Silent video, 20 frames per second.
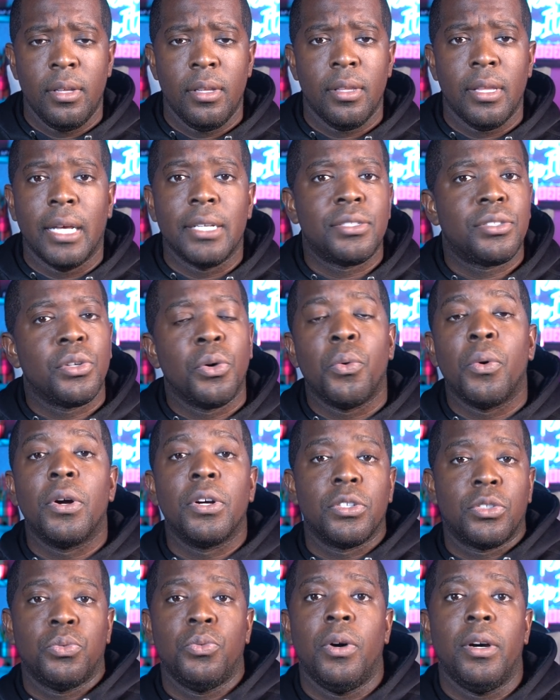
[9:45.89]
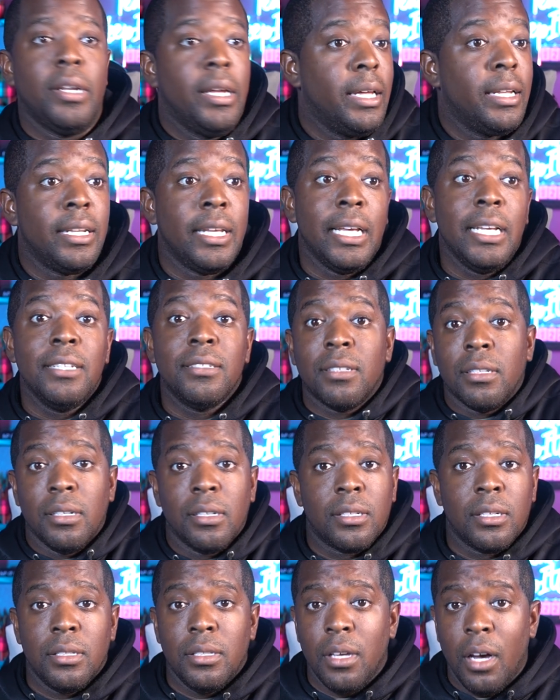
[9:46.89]
That's the worst one, and he's
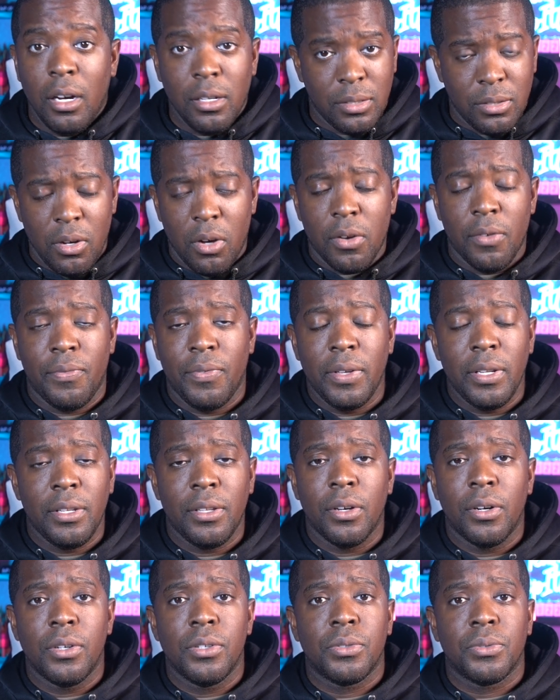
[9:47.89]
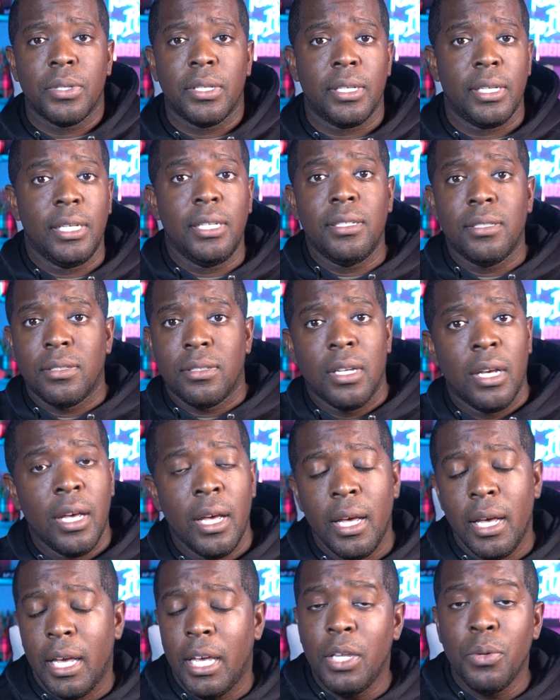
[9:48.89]
looking. Y'all saw the videos where he's
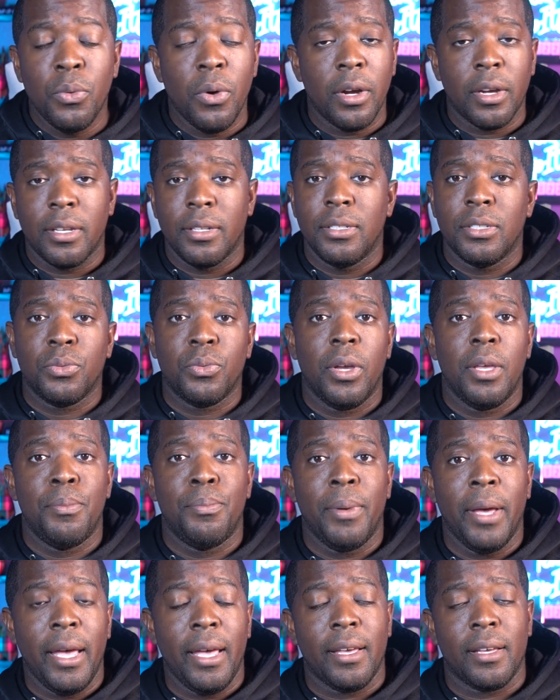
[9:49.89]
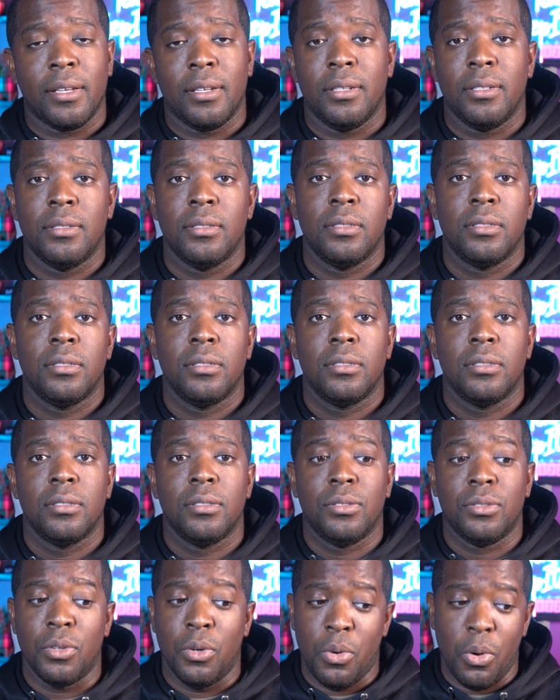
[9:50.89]
he's working his way back.
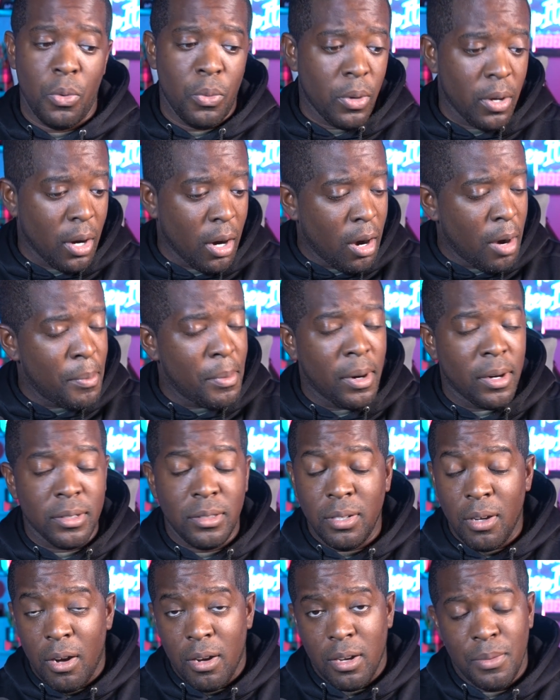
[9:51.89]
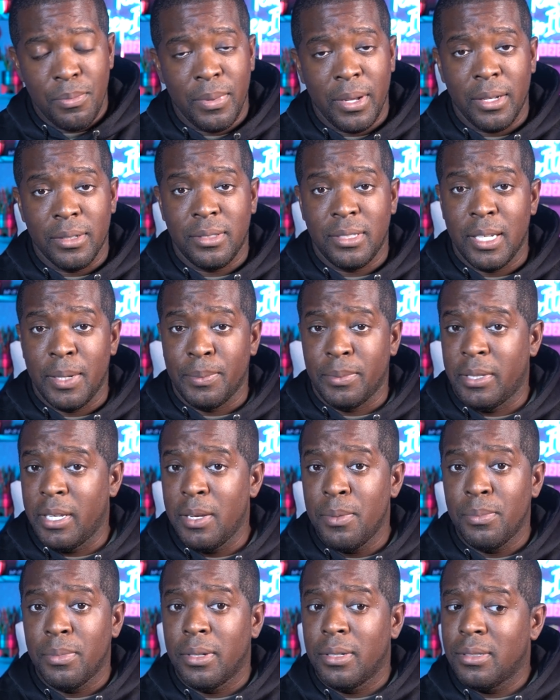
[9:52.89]
So with Harbaugh talking about
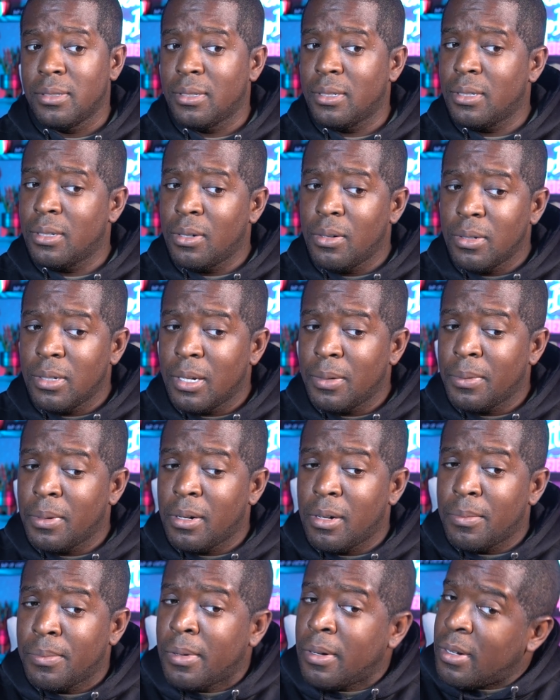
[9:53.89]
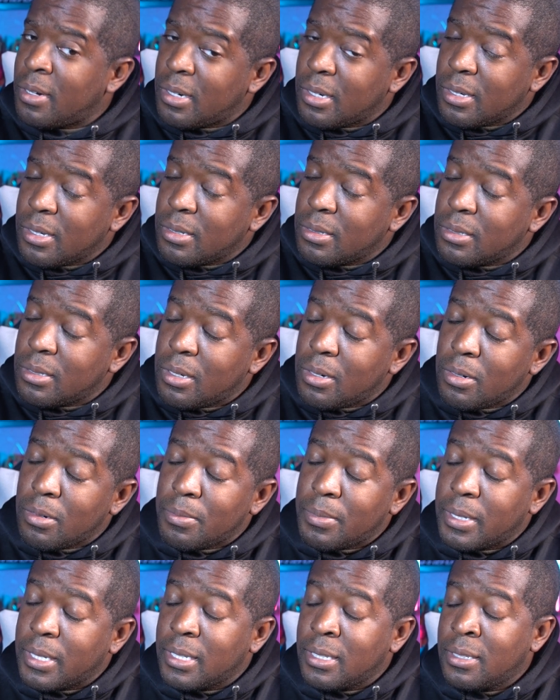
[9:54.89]
September, I was like, hold up, Harbaugh, I don't know,
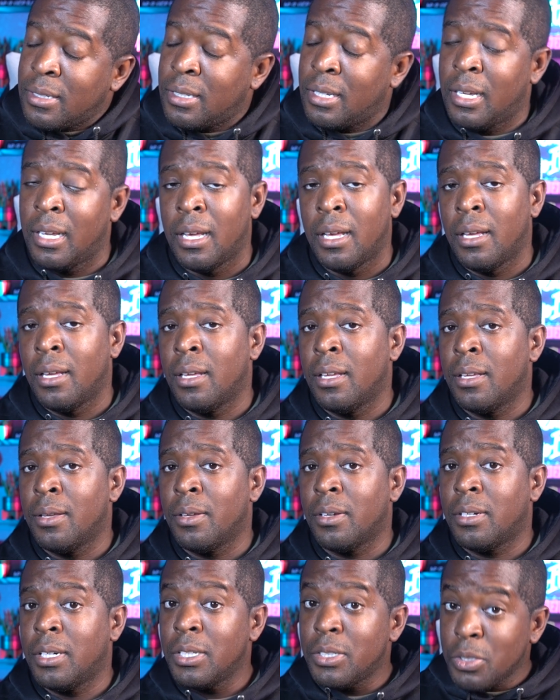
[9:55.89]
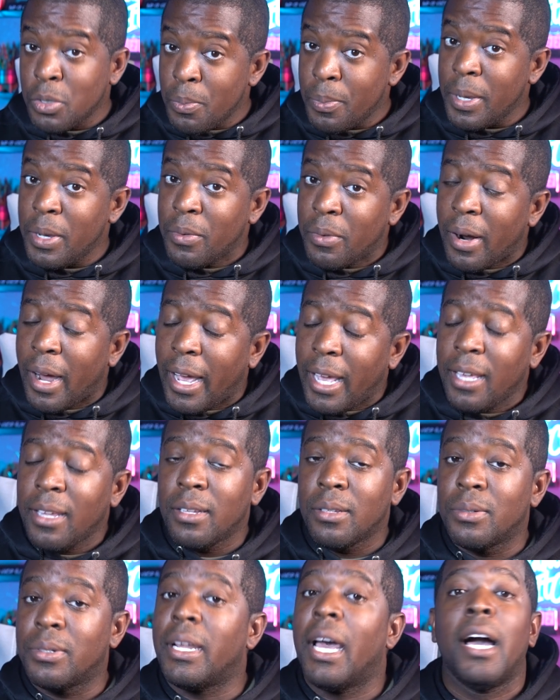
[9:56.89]
man. Could you be
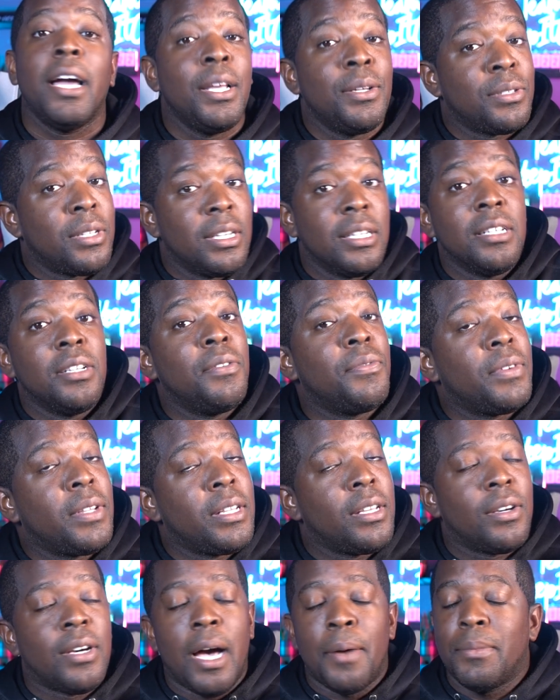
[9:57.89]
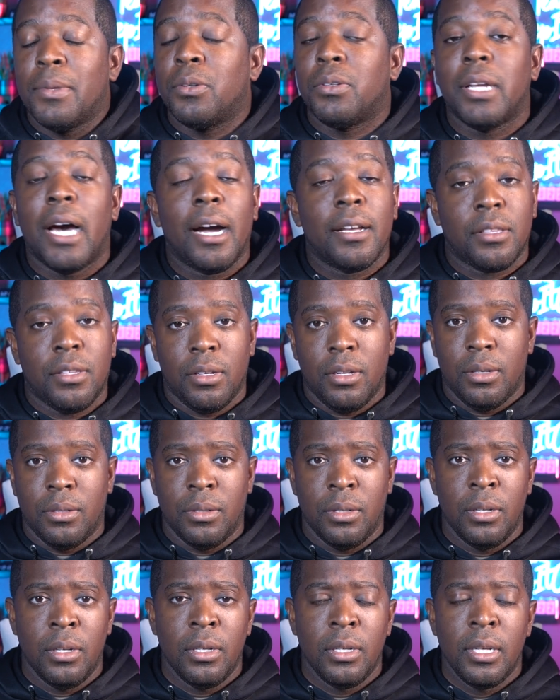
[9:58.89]
right with how he was looking in the video? I'm no doctor though.
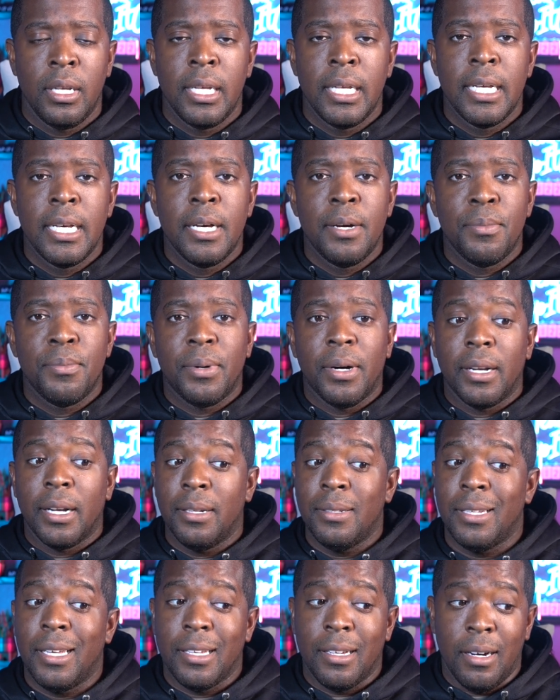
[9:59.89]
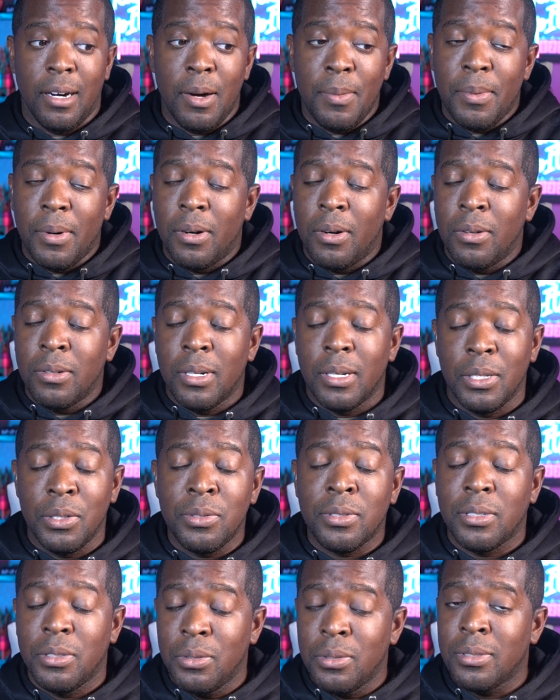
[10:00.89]
But I'm like, hold on, hold on. You,
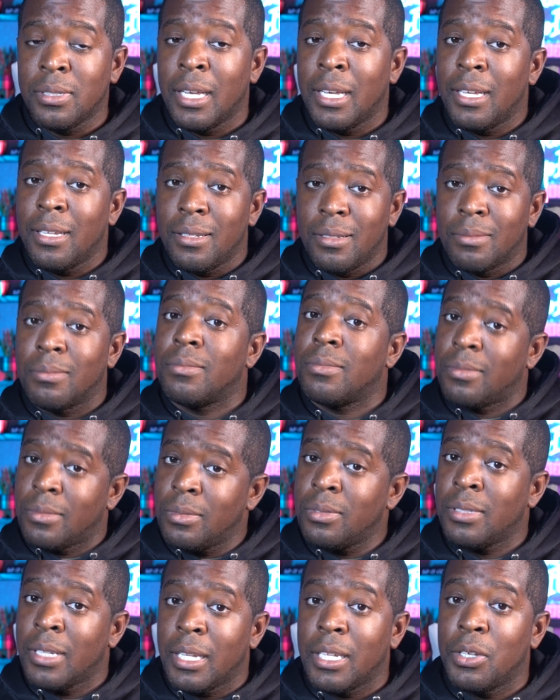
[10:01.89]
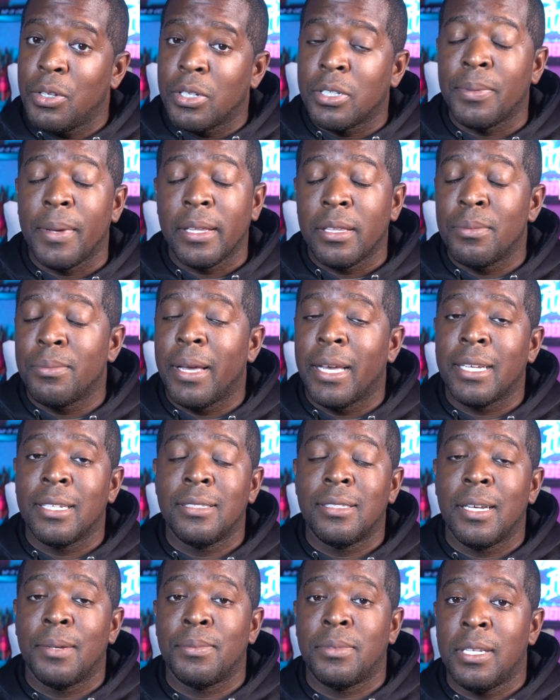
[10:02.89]
you said you said you expect them back in
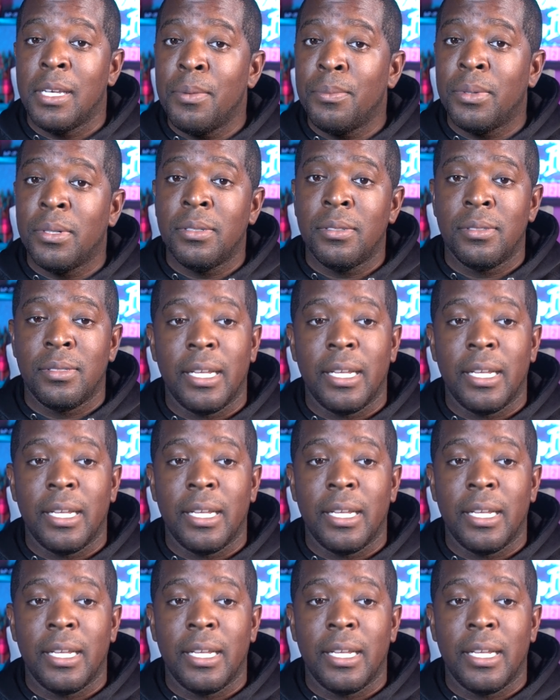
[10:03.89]
September.